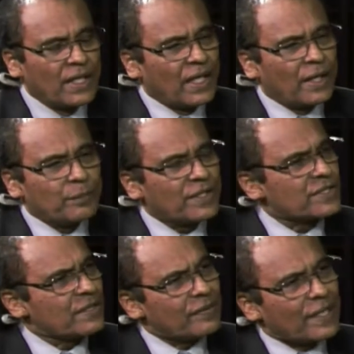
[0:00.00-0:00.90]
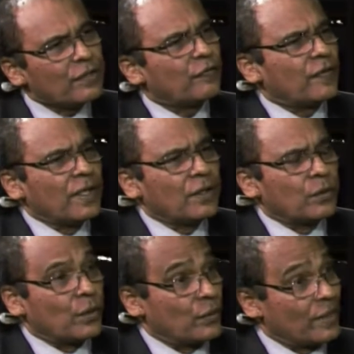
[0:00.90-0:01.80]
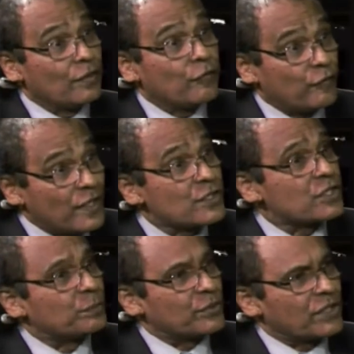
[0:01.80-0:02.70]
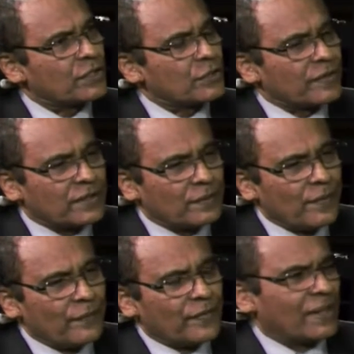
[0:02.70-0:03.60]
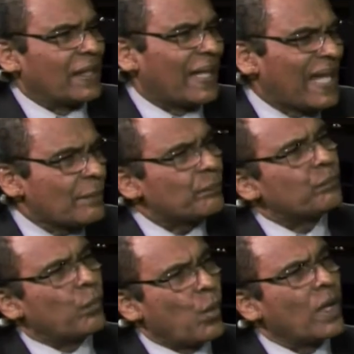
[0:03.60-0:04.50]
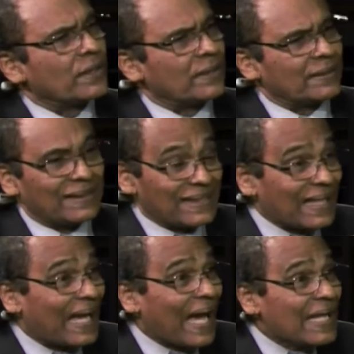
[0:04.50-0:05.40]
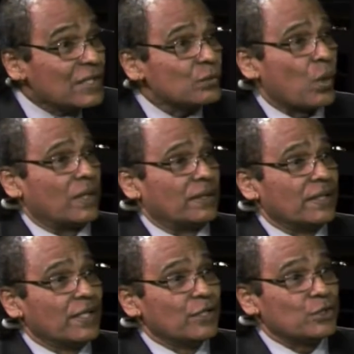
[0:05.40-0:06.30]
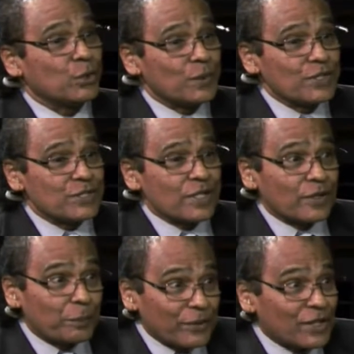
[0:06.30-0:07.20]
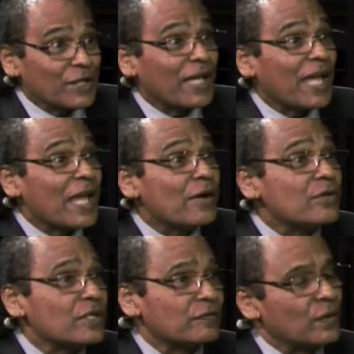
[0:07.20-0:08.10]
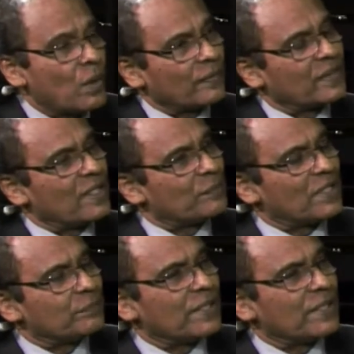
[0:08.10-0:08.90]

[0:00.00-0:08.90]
is there anything or any things in particular that'll help one, that'll guide one towards the particular area of law that they might be